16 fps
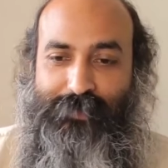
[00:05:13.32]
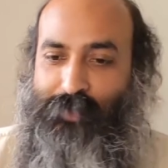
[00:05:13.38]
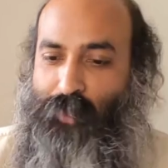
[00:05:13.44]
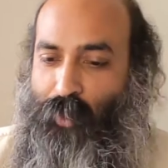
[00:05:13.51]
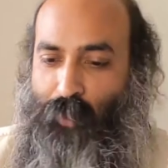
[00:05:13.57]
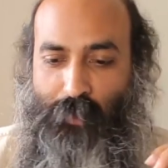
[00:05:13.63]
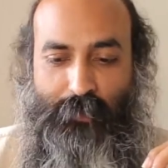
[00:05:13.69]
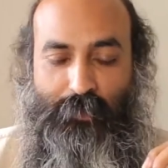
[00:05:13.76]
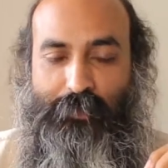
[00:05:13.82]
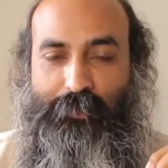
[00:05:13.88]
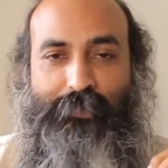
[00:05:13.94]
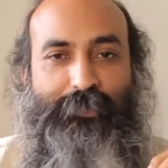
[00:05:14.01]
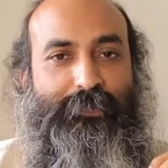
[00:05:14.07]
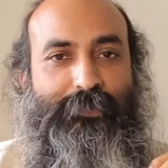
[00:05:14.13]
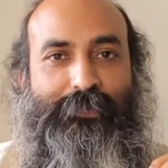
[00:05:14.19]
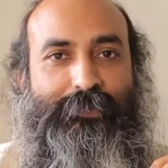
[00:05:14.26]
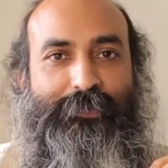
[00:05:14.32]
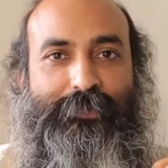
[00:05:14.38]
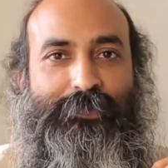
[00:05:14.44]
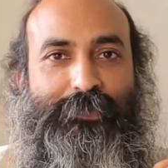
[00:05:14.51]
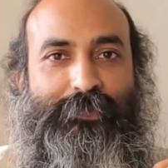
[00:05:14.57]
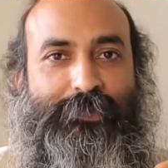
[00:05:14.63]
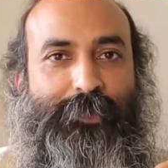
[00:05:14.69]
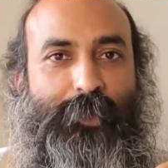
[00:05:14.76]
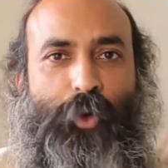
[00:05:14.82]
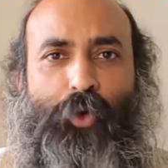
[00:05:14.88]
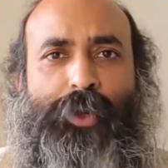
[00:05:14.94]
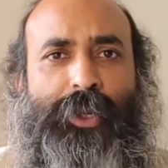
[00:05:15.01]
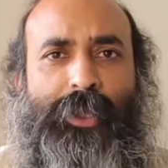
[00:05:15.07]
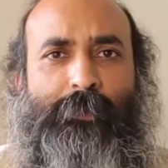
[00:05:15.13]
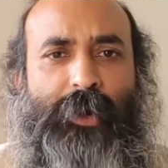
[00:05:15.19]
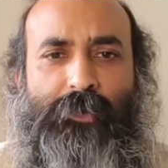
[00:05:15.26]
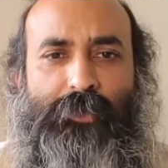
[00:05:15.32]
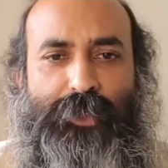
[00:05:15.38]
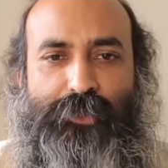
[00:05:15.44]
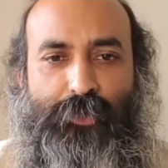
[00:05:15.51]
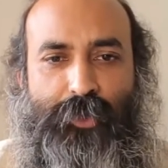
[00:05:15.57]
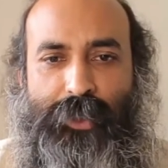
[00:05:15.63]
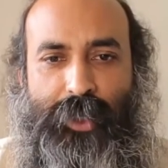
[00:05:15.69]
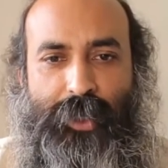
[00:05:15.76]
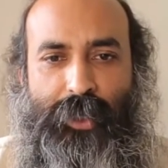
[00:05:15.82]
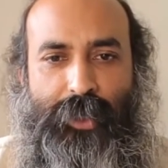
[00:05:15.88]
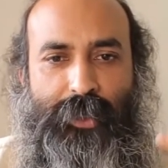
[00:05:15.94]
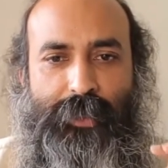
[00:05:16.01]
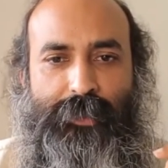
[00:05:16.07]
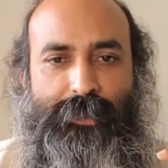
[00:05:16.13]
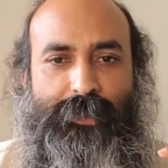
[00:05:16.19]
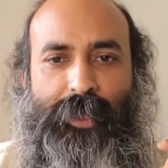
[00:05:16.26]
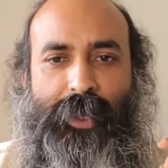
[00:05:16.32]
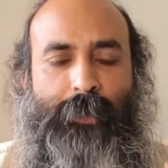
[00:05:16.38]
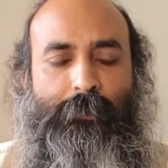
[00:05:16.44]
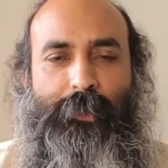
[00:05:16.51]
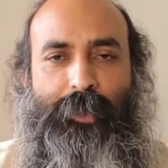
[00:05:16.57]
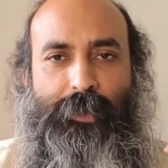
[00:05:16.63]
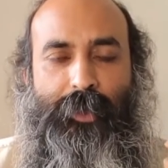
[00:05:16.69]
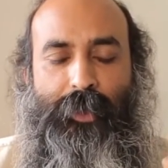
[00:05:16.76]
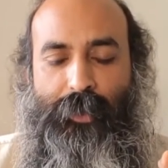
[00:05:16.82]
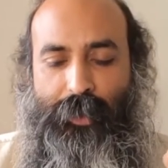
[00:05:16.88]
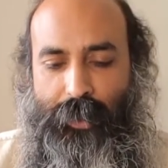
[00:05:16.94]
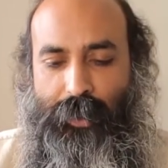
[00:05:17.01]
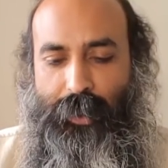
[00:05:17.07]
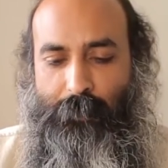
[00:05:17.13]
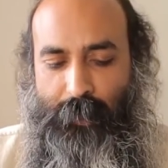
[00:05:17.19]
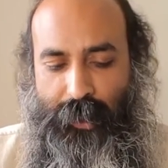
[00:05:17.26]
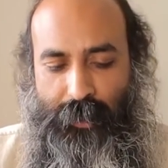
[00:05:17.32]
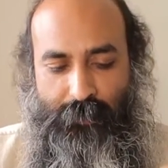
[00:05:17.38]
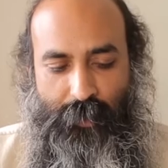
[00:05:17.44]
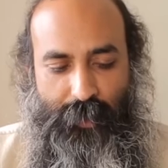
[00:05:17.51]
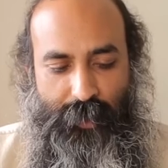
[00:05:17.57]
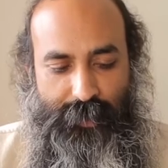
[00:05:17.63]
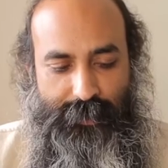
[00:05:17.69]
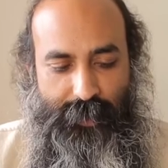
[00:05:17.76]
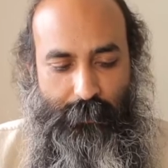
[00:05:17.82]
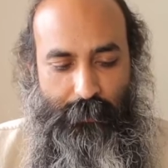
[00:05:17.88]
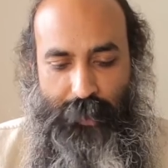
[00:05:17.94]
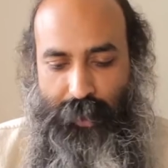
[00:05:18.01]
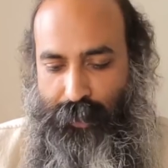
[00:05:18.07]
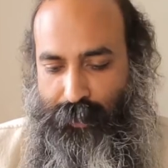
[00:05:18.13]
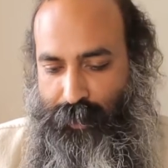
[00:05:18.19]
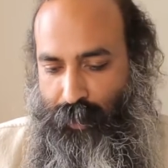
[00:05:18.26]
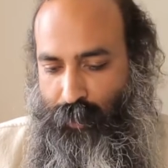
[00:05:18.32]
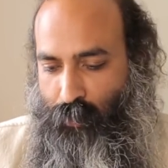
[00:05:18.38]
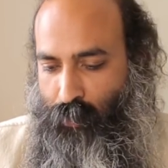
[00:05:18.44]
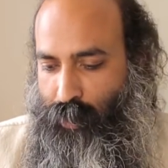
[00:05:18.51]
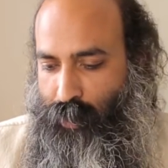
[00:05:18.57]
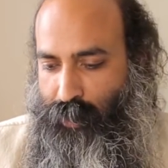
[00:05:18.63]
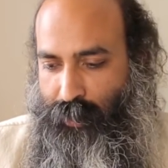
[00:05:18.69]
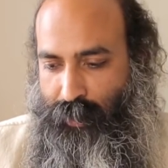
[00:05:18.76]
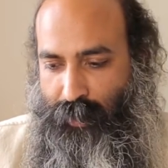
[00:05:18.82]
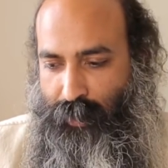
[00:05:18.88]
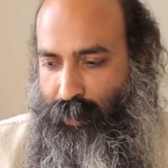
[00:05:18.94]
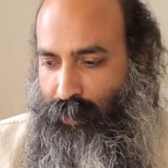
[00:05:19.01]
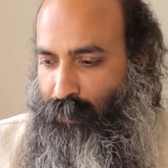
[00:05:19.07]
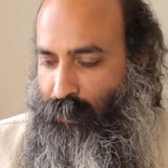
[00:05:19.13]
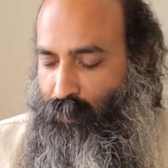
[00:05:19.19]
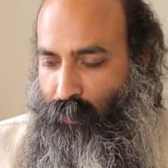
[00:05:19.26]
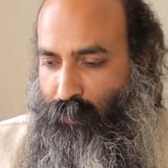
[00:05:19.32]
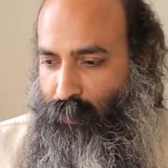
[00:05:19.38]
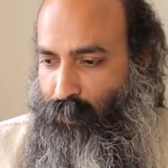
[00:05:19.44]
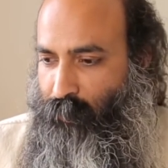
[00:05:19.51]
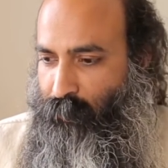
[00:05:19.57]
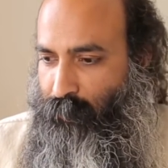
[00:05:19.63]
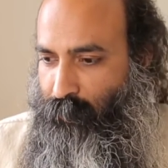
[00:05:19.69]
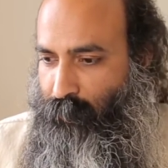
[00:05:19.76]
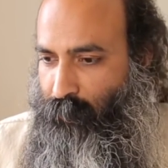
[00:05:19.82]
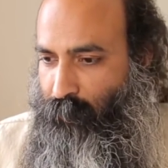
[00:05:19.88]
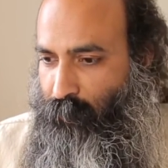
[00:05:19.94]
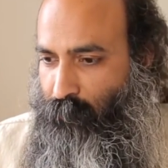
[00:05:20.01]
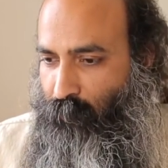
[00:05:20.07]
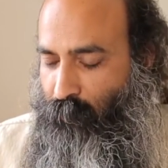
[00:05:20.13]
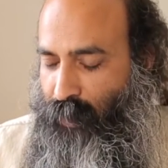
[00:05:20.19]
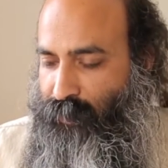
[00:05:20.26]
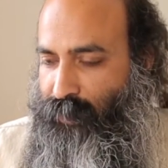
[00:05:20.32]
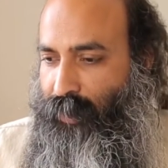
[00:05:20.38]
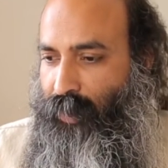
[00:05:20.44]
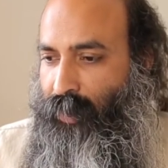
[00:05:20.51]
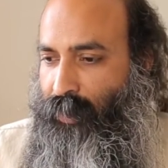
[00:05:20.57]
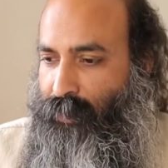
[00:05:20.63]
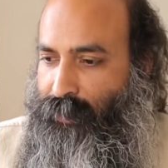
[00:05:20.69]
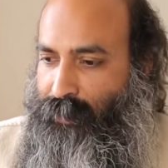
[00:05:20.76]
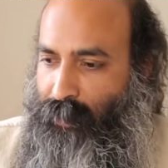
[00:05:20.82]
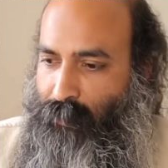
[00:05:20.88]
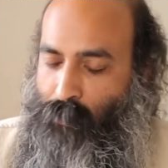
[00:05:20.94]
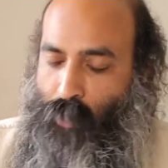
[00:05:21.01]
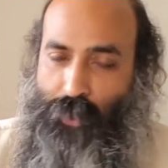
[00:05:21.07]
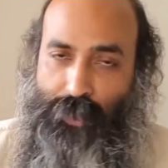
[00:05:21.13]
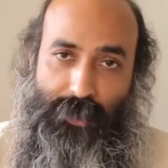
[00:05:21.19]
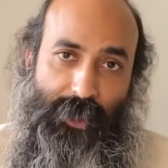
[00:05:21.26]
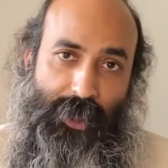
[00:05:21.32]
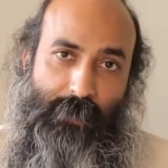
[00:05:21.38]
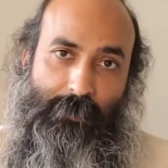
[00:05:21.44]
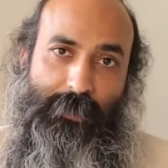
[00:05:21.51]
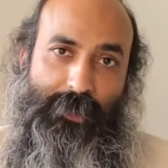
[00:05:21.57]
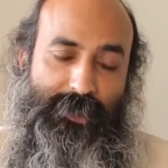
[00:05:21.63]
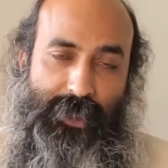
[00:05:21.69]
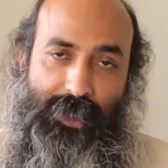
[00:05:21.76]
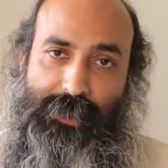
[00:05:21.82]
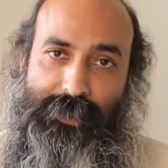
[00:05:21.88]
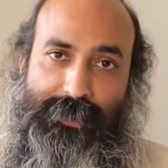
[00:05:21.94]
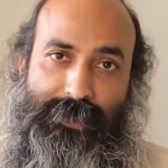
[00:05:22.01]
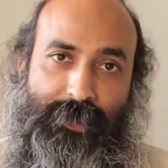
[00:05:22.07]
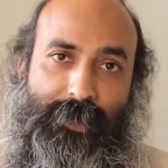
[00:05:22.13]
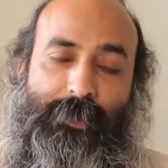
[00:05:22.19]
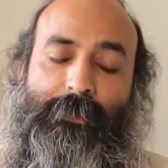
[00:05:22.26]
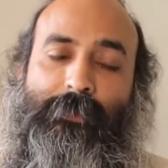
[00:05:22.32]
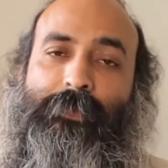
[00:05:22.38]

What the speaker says: No. Only by wishful thinking doesn't happen. Let me give you an example. Let's say we're sitting in Sirmaur campus, let's say.